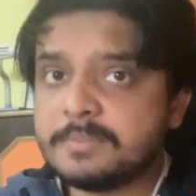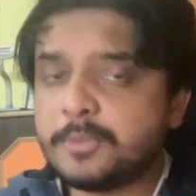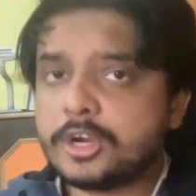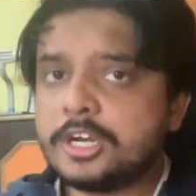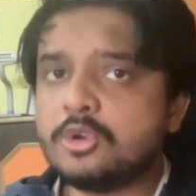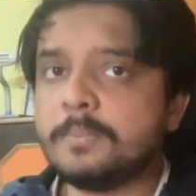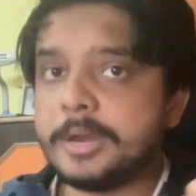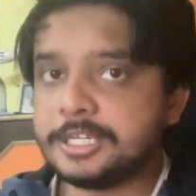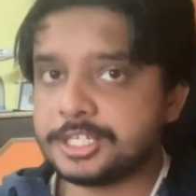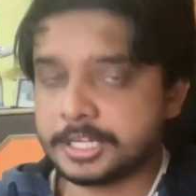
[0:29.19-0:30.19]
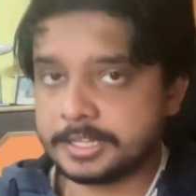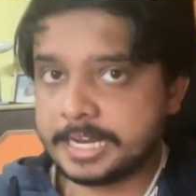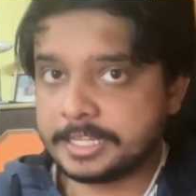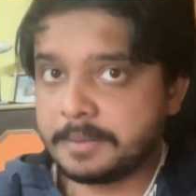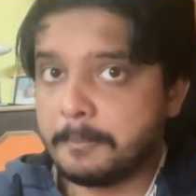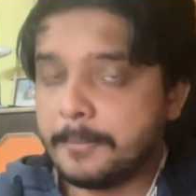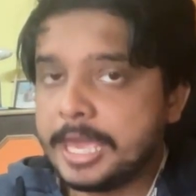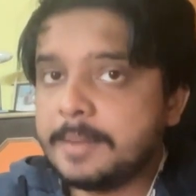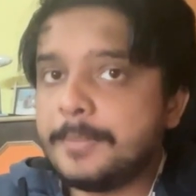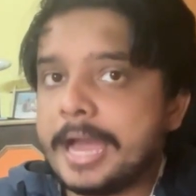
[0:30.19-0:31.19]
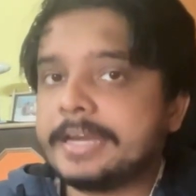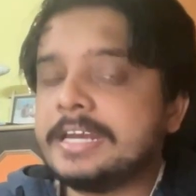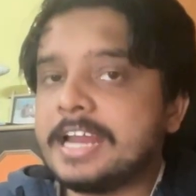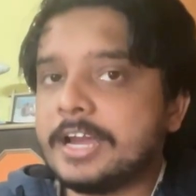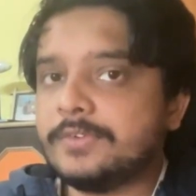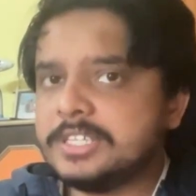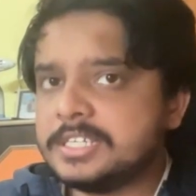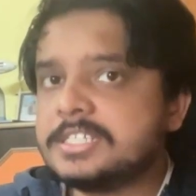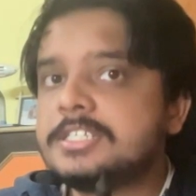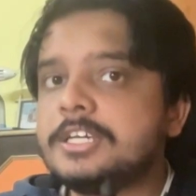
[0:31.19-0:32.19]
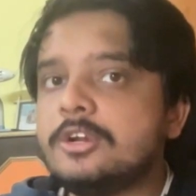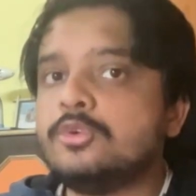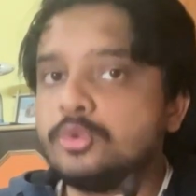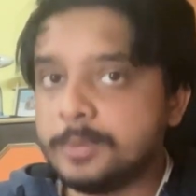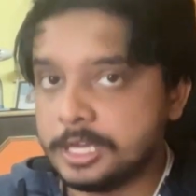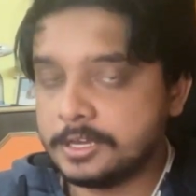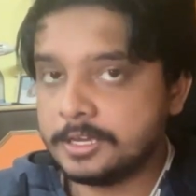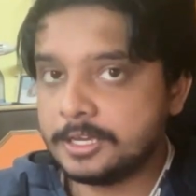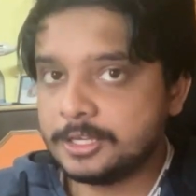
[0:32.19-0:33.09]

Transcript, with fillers: important to mention that their main backend language is still Ruby.